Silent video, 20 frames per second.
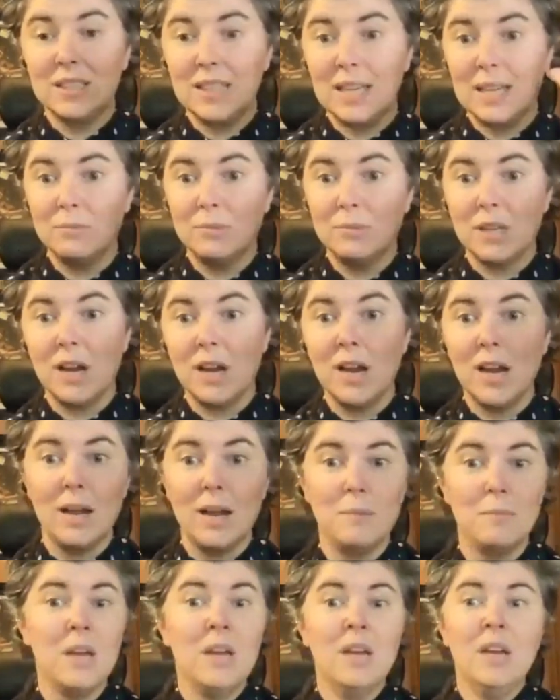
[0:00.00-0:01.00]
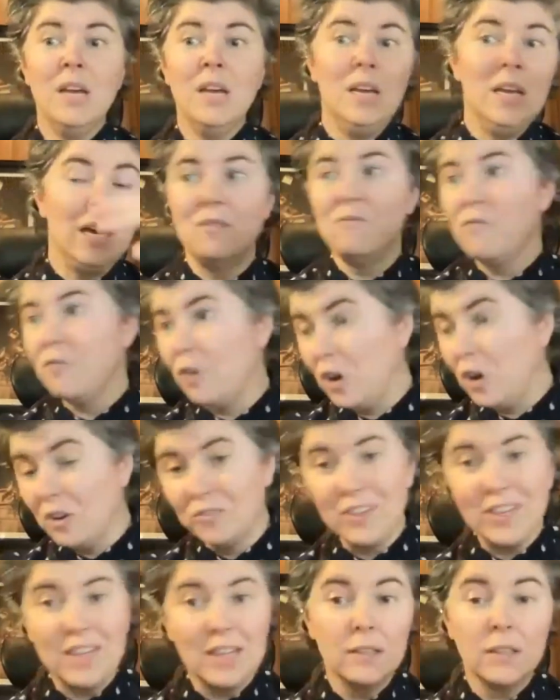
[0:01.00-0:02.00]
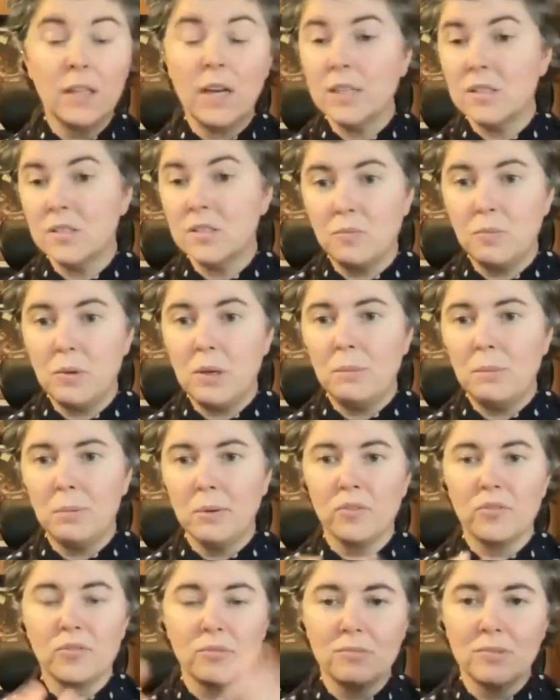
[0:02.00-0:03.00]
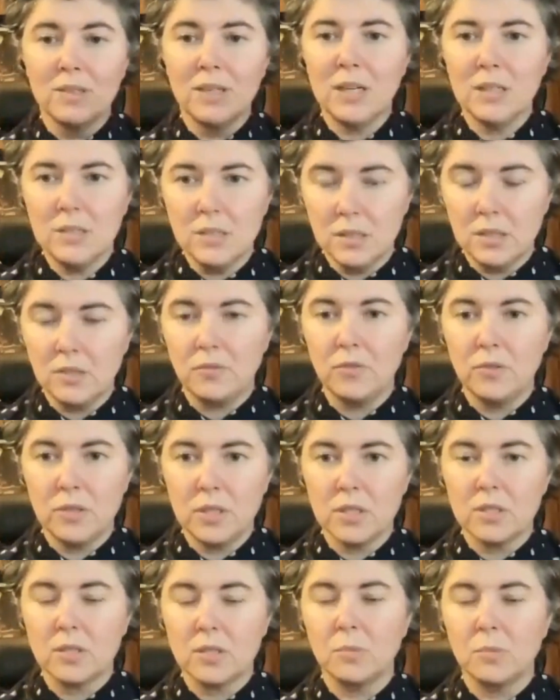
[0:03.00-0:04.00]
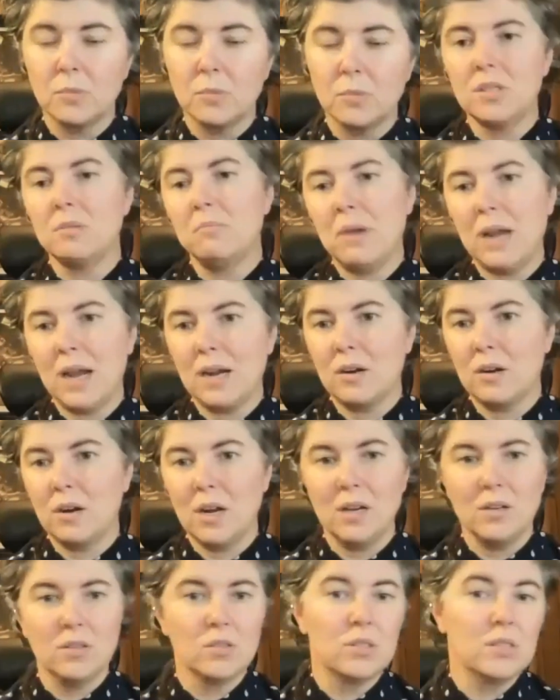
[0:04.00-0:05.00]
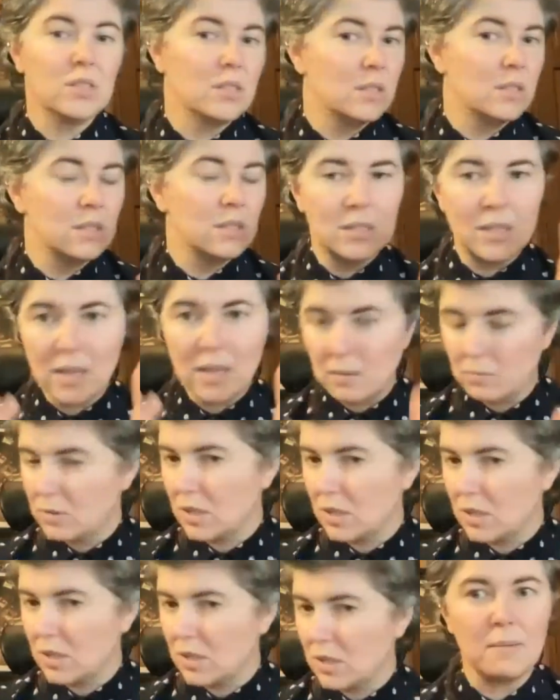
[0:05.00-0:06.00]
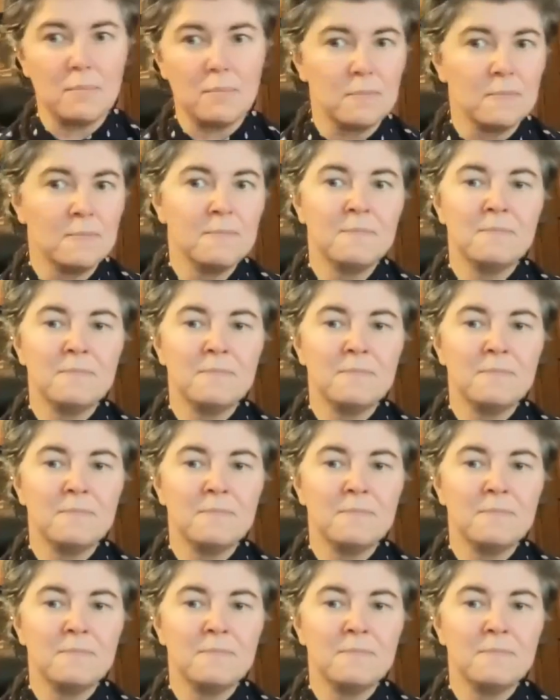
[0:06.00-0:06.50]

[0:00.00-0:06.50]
same time, involving lots of people from lots of different disciplines and backgrounds at the same time,